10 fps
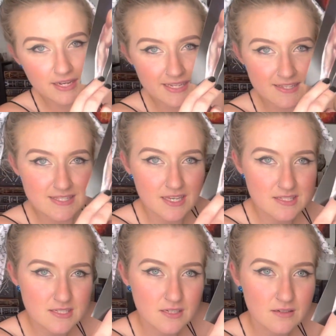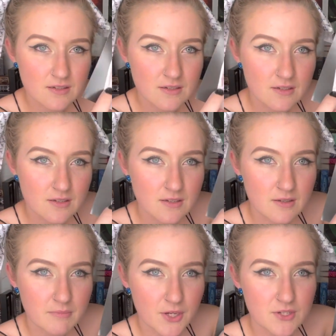gets this
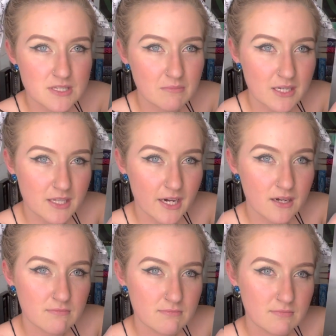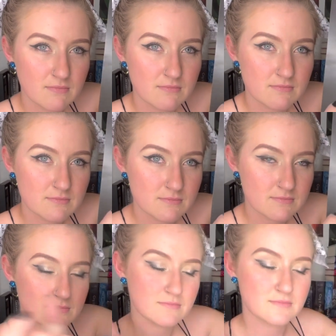because Amelia
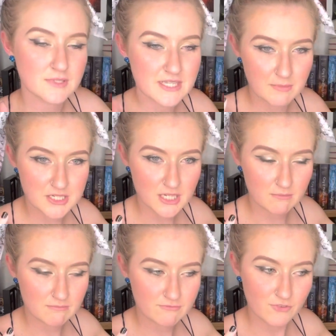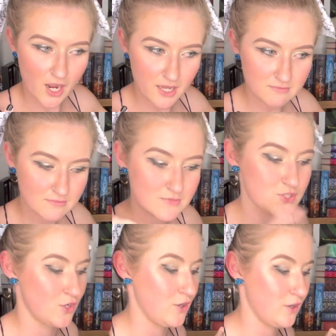summoned him, right?
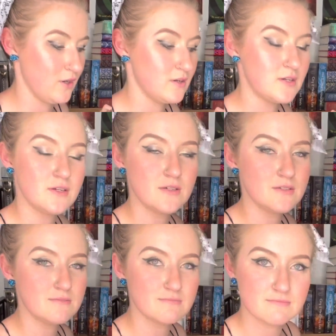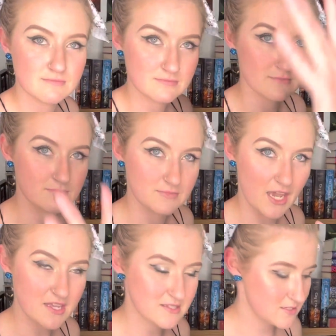So,
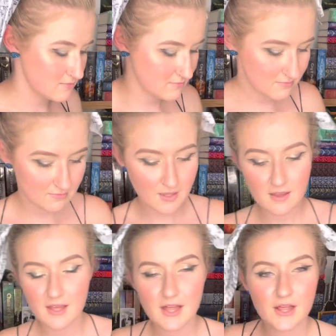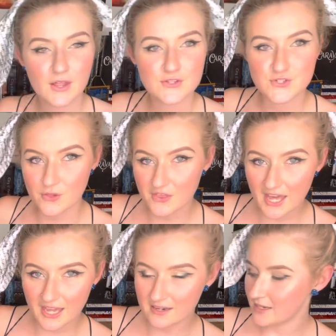yes. So
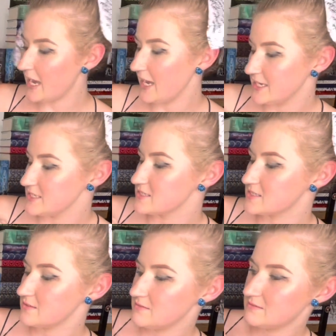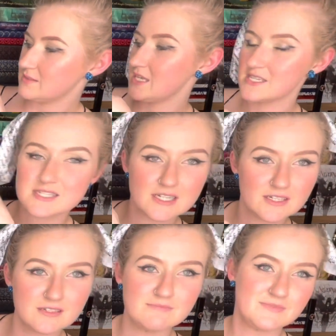then, as they're
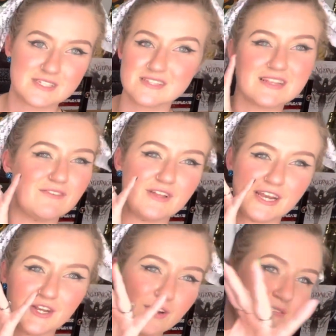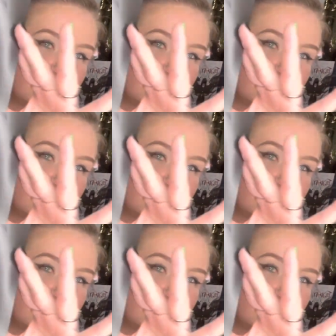still, this is lovely, I know, isn't